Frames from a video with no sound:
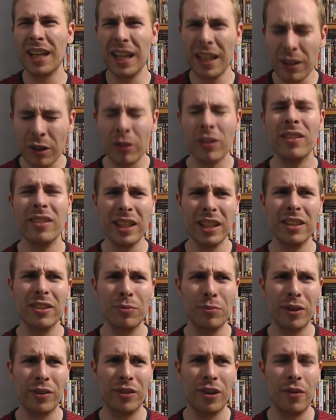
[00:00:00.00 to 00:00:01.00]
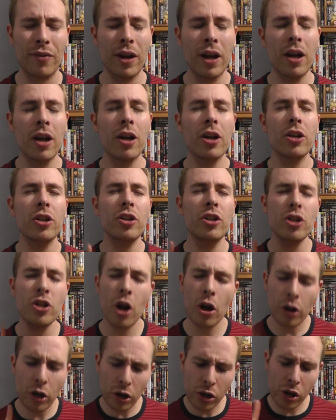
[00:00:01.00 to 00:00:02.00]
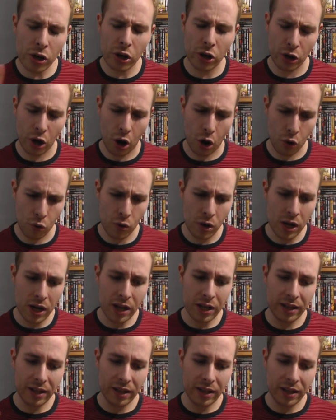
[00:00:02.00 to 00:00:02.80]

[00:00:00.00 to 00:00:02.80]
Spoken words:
And I'm thinking to myself, no.